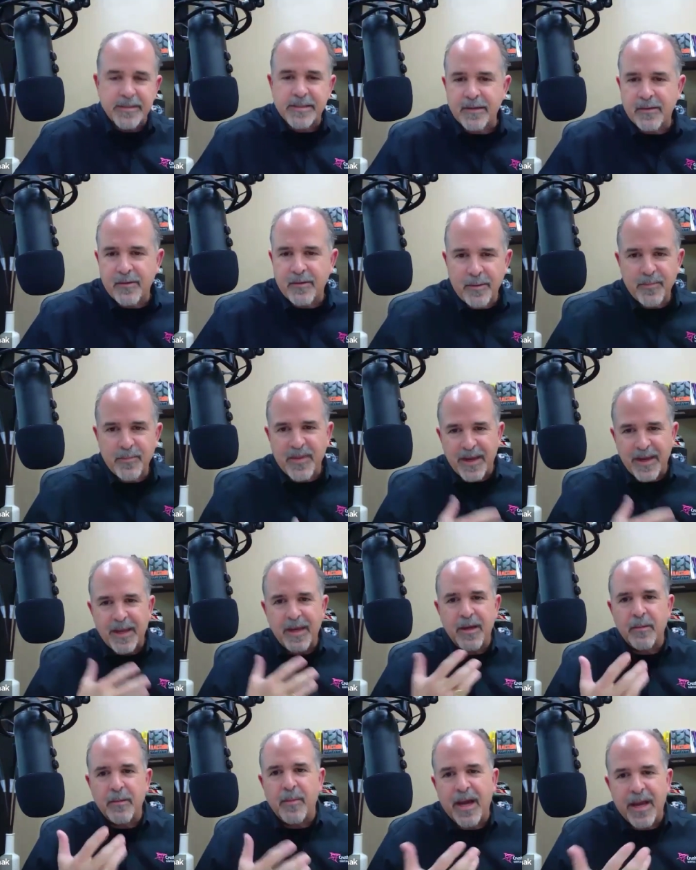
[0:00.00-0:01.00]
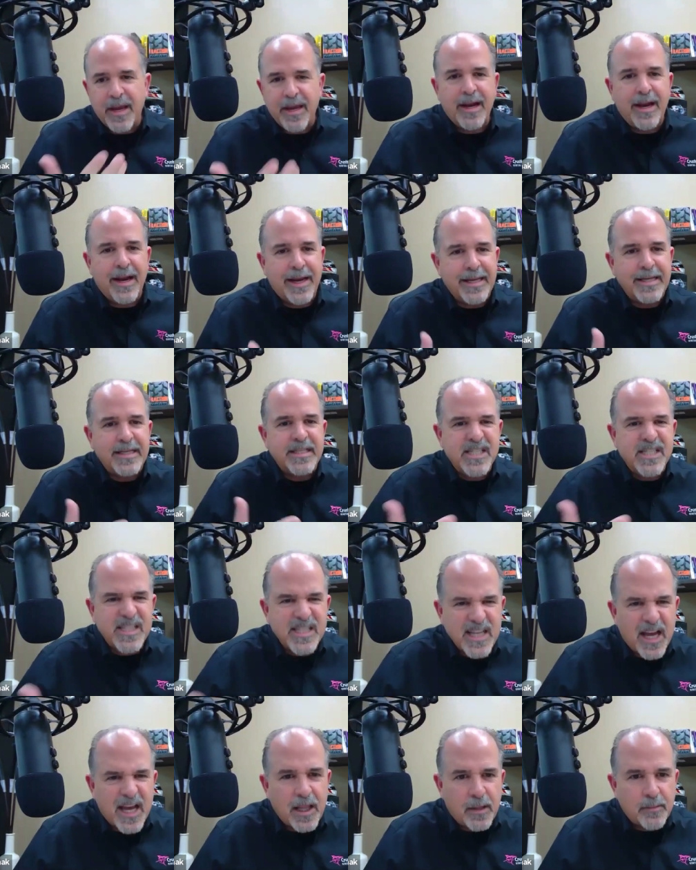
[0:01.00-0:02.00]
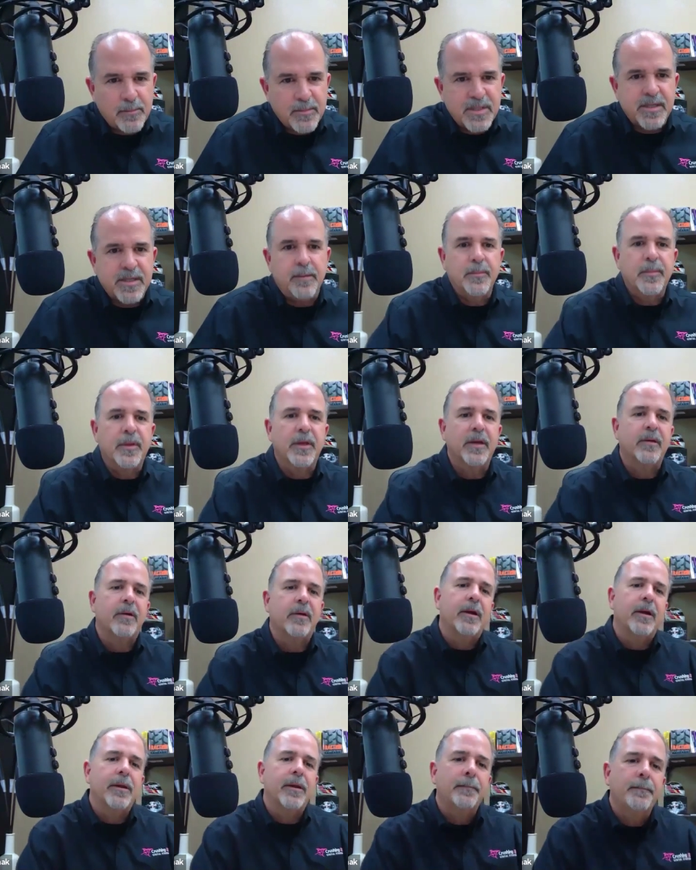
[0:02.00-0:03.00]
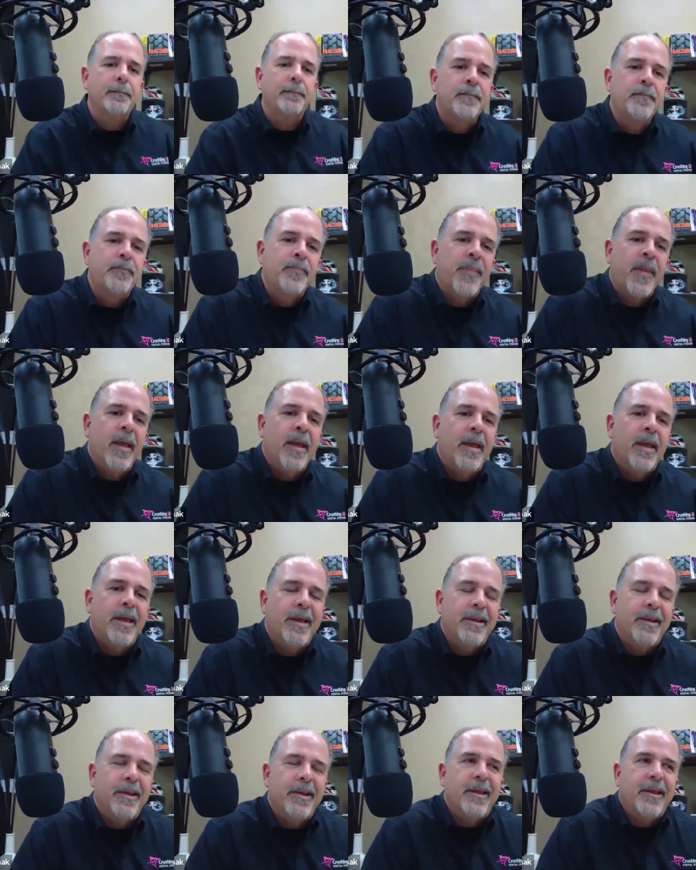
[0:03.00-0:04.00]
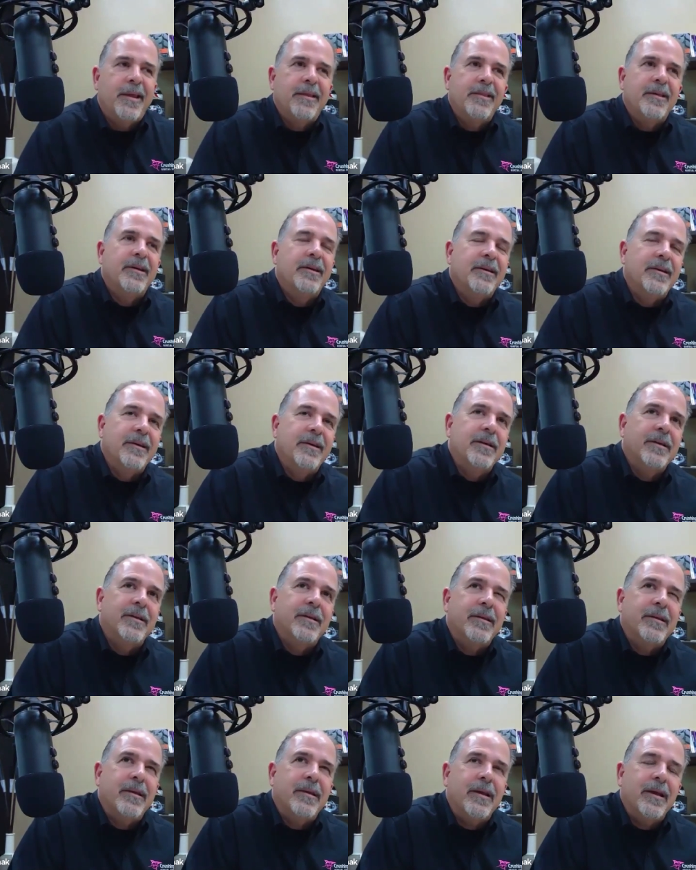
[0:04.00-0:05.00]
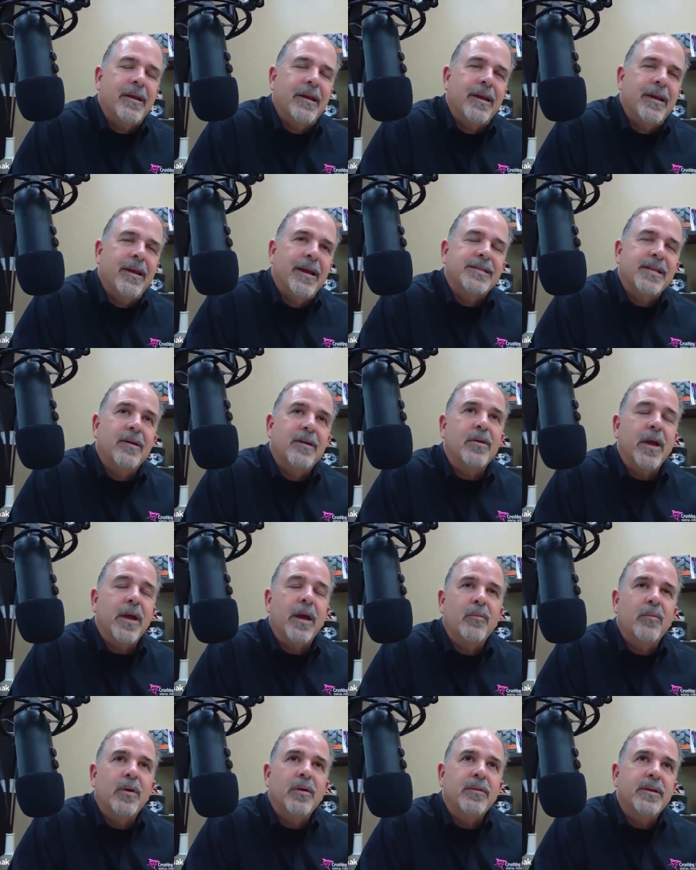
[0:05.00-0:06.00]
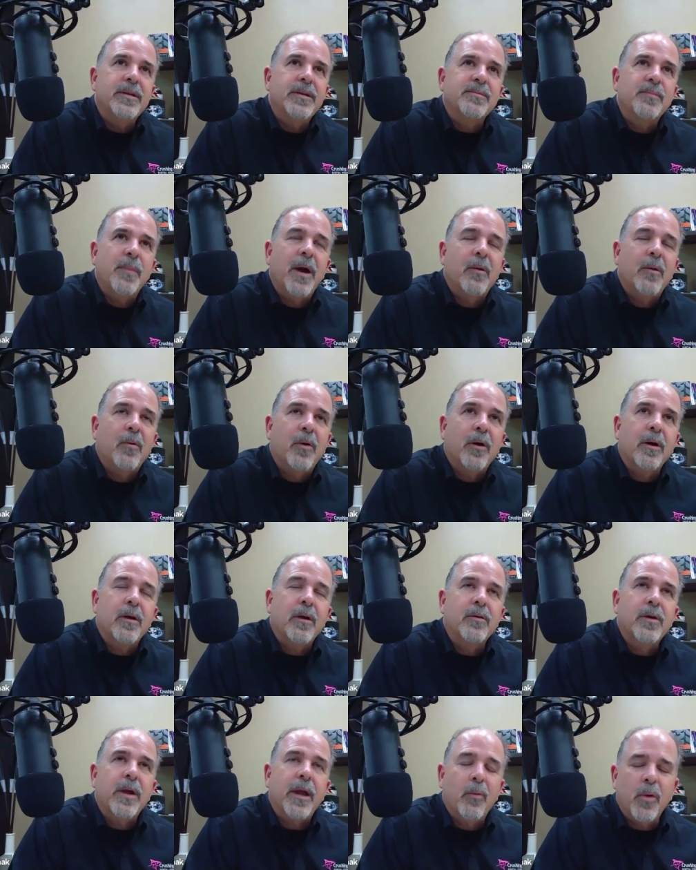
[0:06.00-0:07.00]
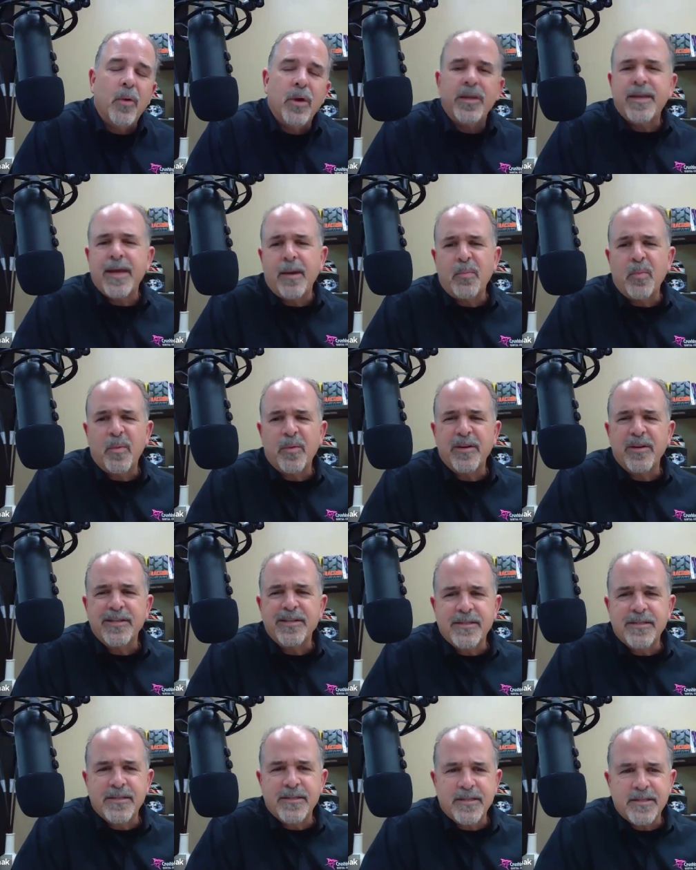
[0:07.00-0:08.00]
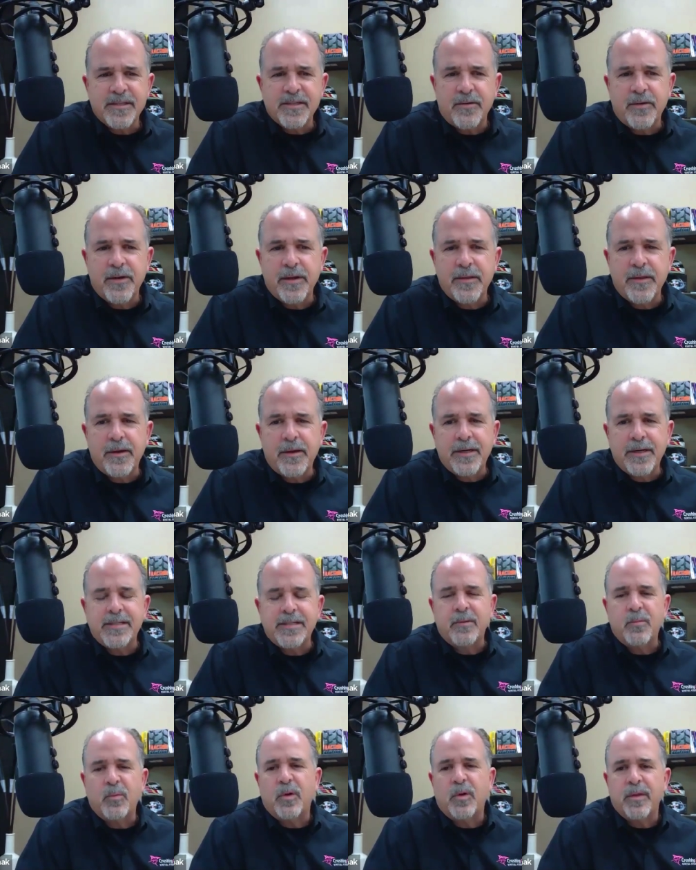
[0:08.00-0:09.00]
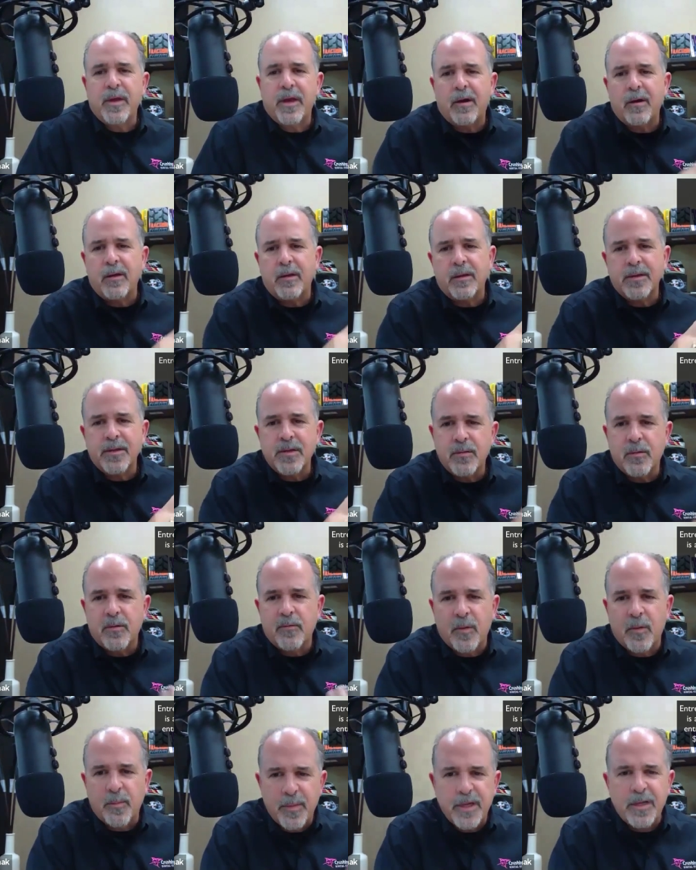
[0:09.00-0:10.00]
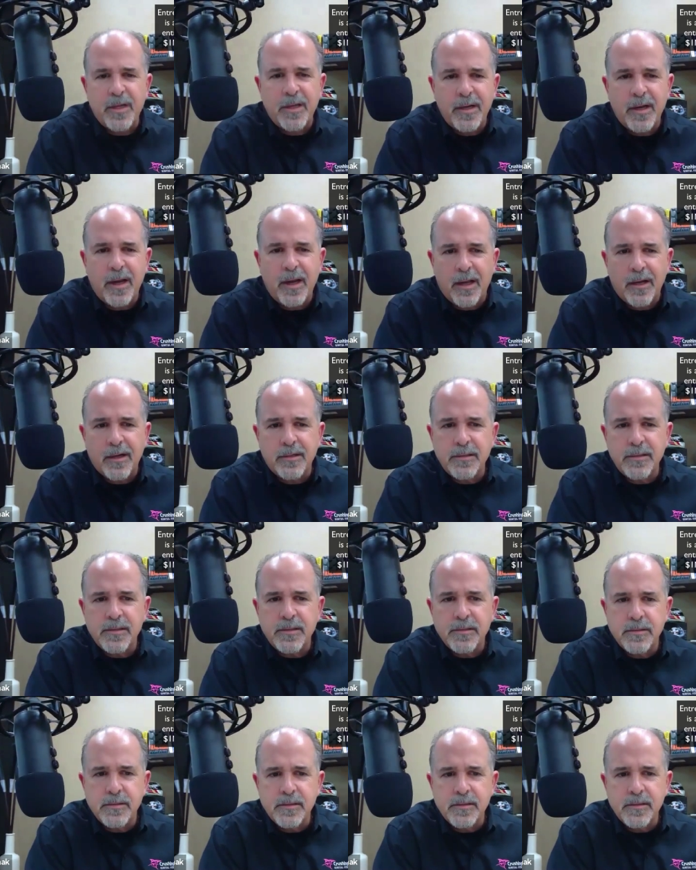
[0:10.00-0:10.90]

So I'm thinking in my head, I can sell him something, right? In, in the, in, and I said, okay, well, this might work. Okay, what type of businesses are in there? He said, well, they all do over a million dollars.